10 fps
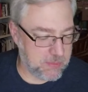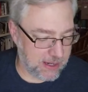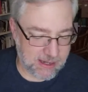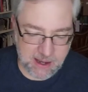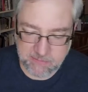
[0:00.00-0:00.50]
my
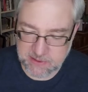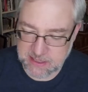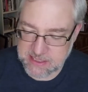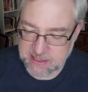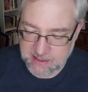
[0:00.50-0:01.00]

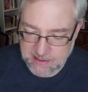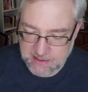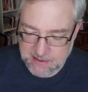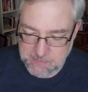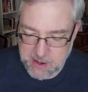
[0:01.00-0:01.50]
confidence
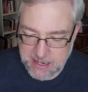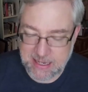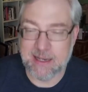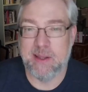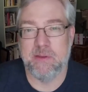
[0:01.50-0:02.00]
by
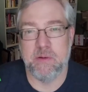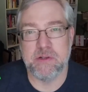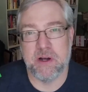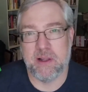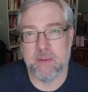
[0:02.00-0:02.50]
getting through
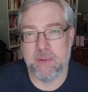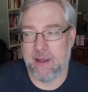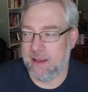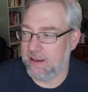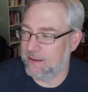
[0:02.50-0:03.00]
Trollope
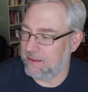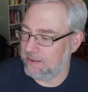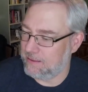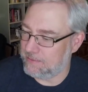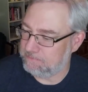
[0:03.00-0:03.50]
and
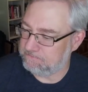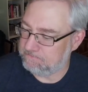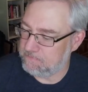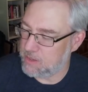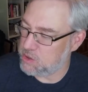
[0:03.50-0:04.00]

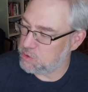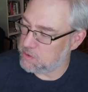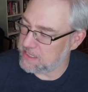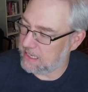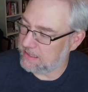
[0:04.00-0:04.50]

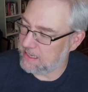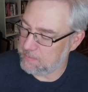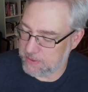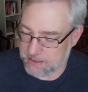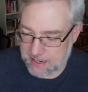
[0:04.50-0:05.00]
George Eliot,
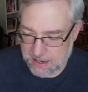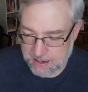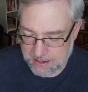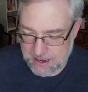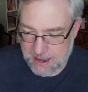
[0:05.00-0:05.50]
but
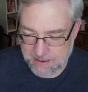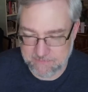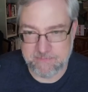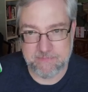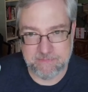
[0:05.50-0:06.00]
I
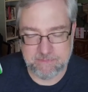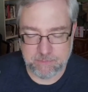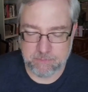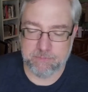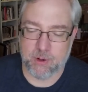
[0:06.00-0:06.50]

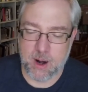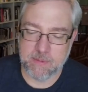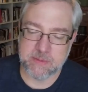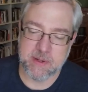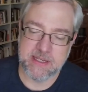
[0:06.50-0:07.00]

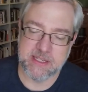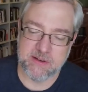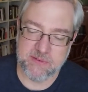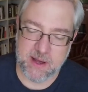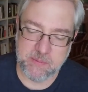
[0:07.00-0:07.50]
promise
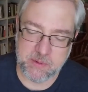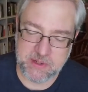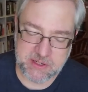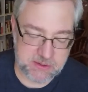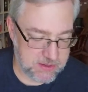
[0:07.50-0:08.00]
myself I'm going
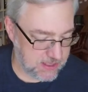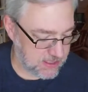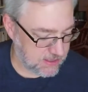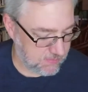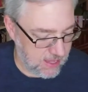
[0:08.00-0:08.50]
to do
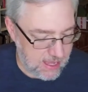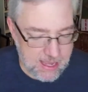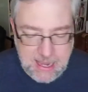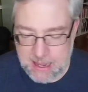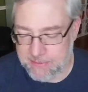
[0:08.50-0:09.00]
this. And